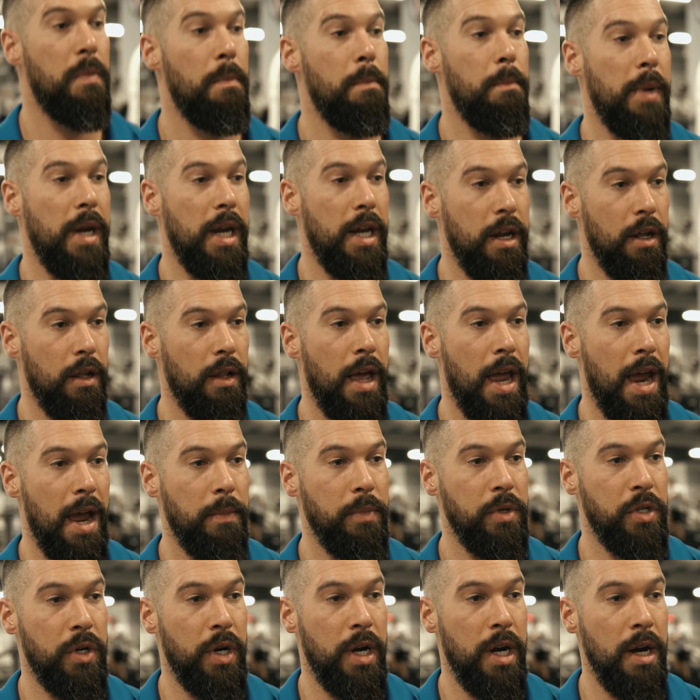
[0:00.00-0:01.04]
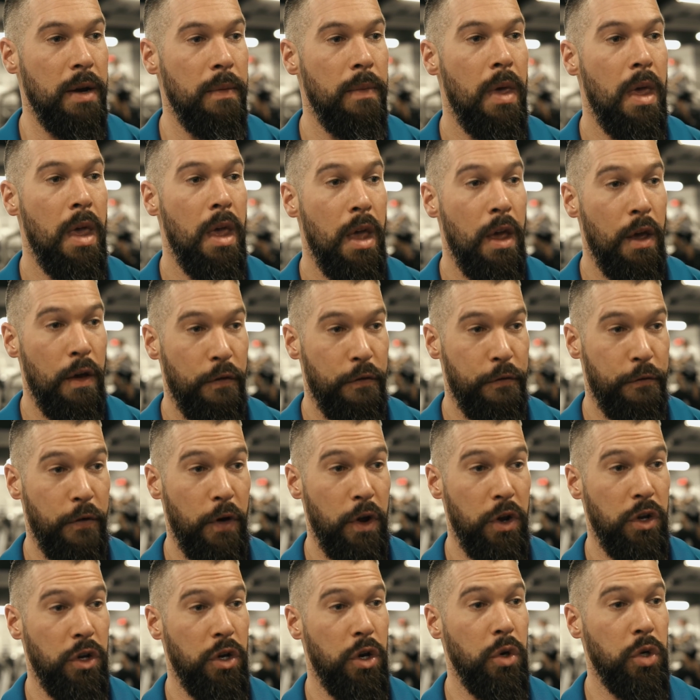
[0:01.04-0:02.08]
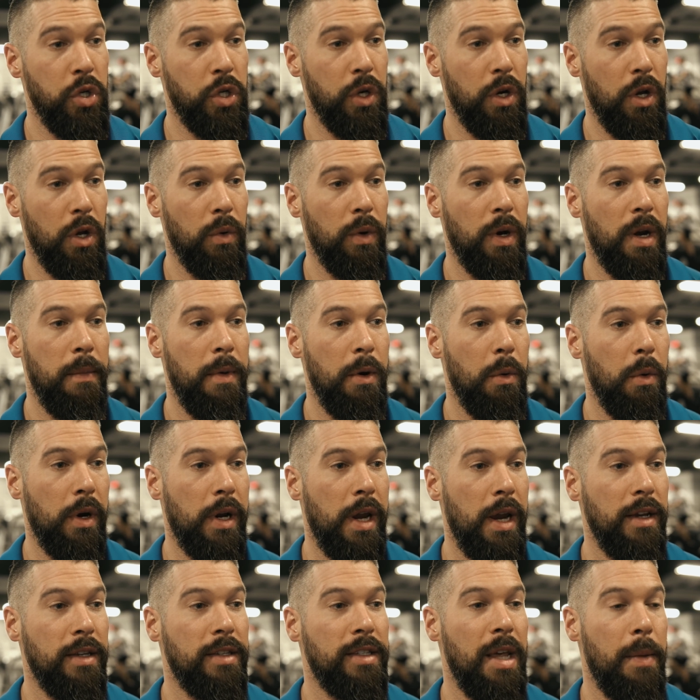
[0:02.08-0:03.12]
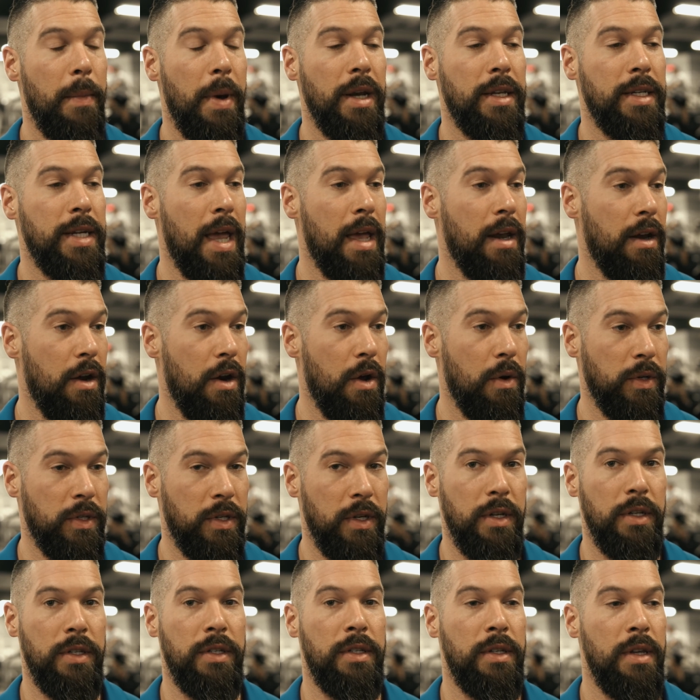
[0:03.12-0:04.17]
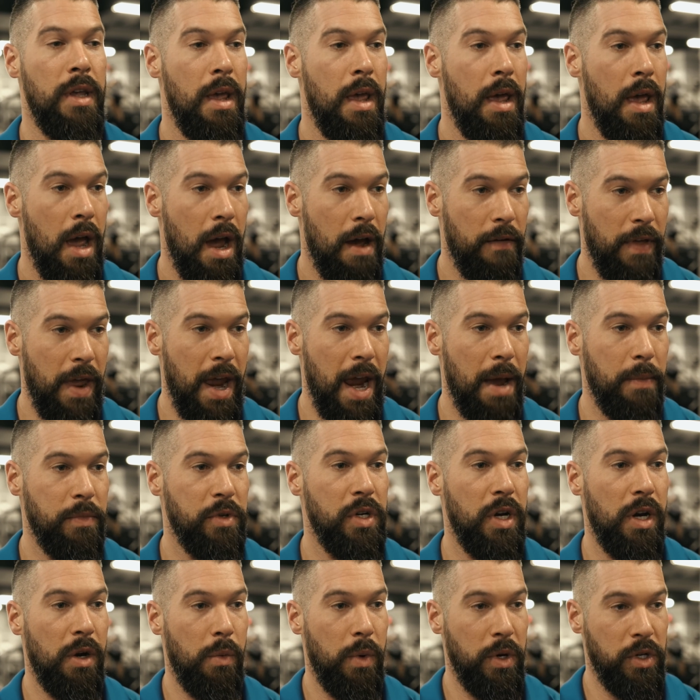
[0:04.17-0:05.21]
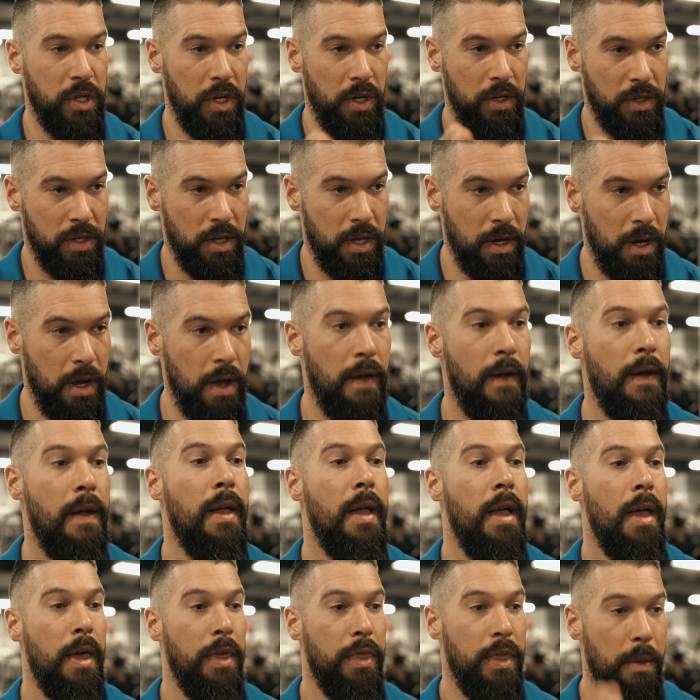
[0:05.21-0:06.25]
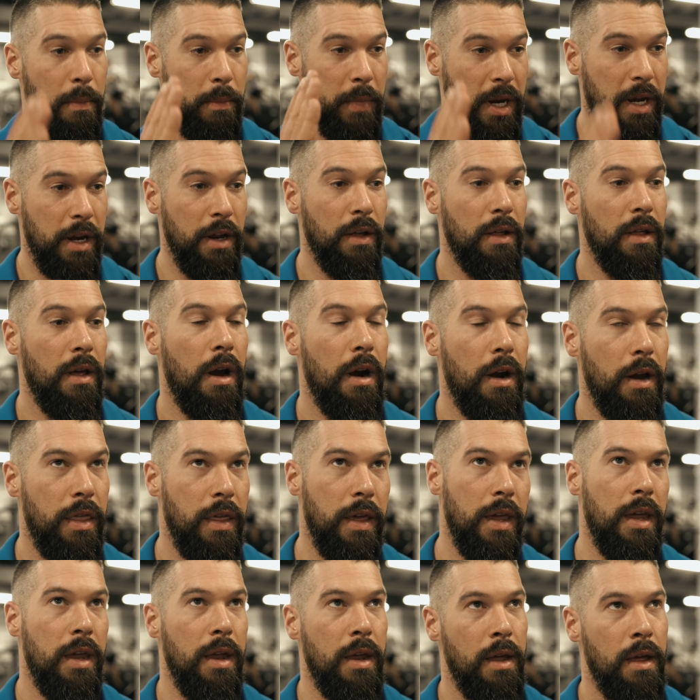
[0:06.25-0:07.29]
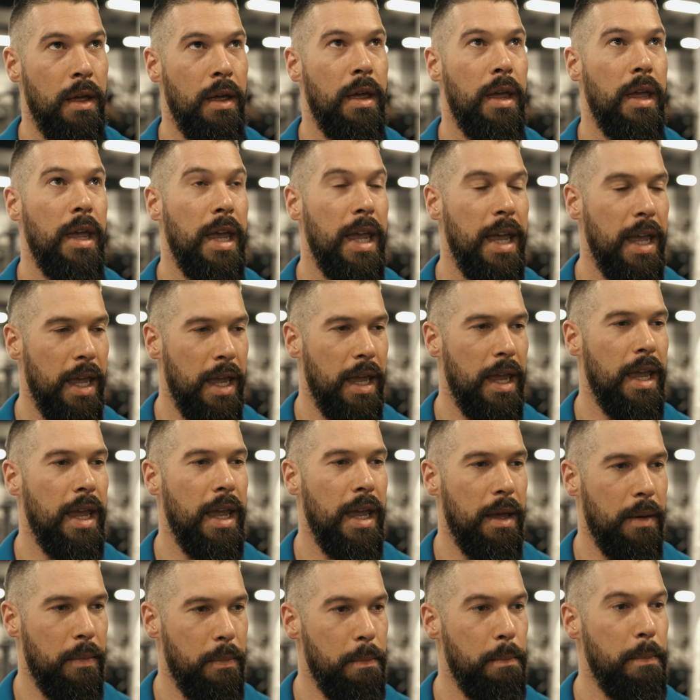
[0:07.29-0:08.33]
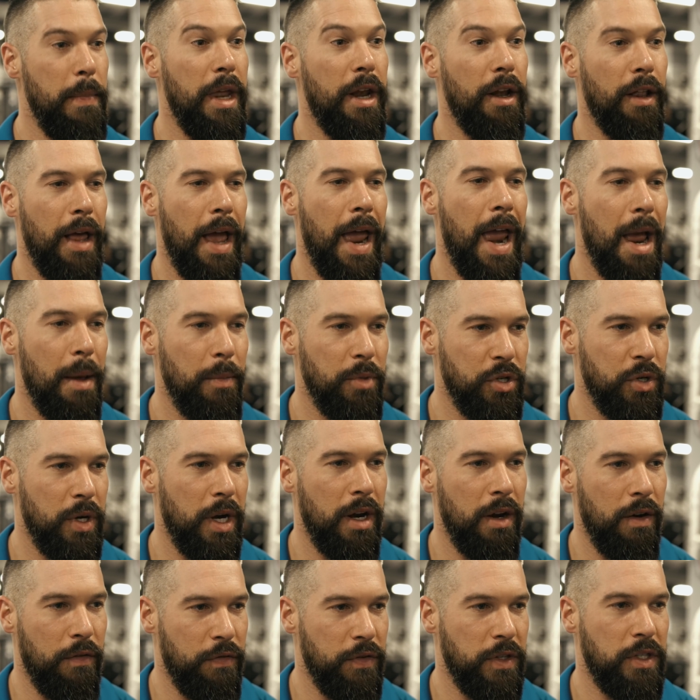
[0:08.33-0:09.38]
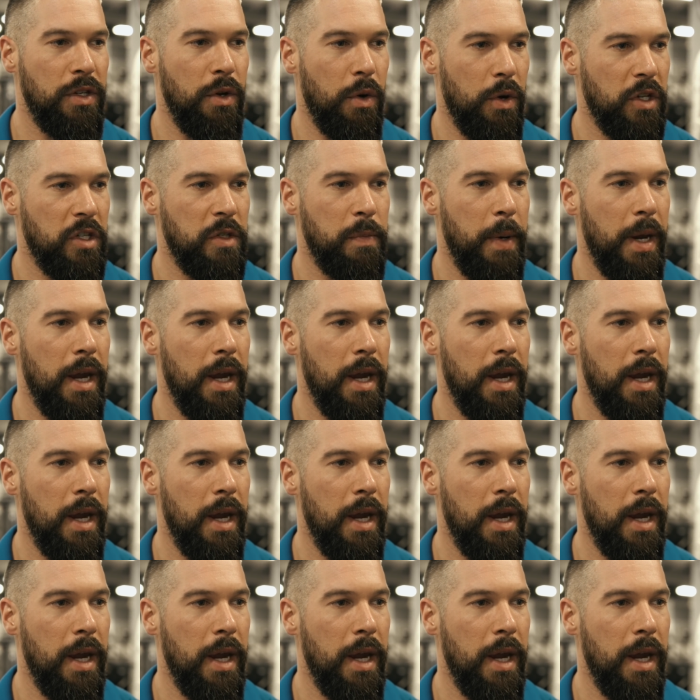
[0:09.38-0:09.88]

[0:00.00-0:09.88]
medial hamstring. Foot neutral, we're going to be working semi-tendinosus of the hamstring, which is the medial or the middle hamstring, so to speak.